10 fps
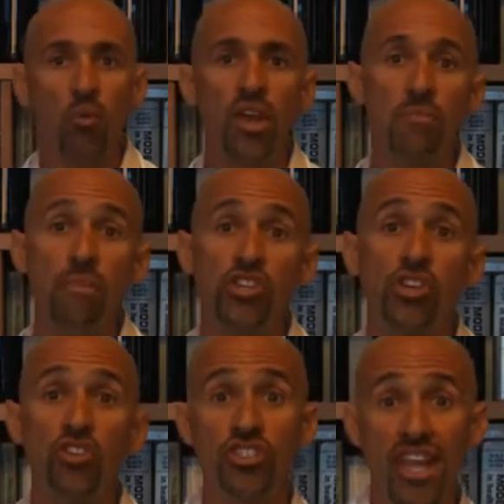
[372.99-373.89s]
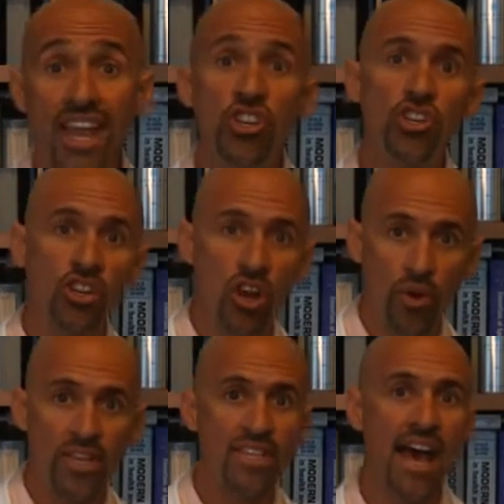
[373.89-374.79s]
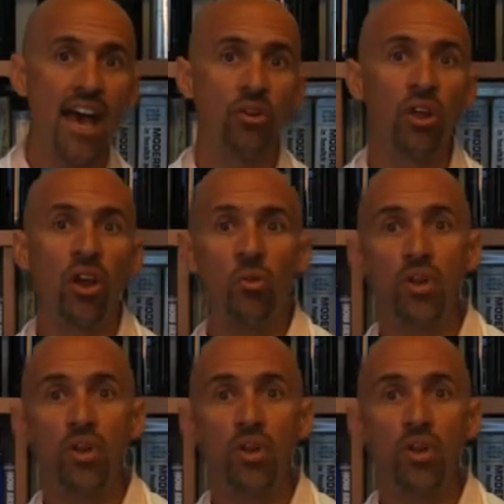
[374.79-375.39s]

We can measure your tension going down.